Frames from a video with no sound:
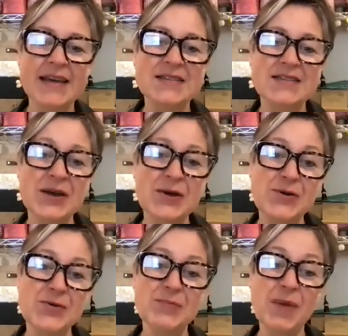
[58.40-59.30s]

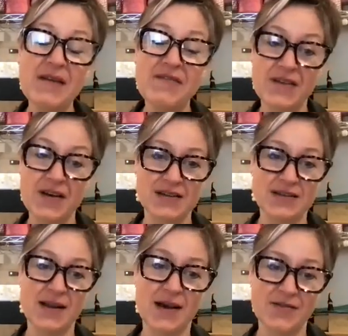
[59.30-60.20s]
So my
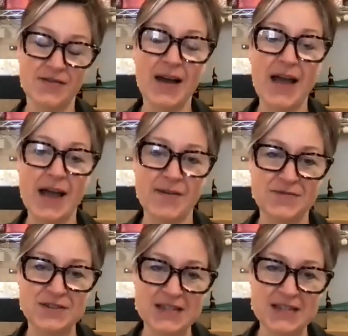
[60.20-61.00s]
first love, I have to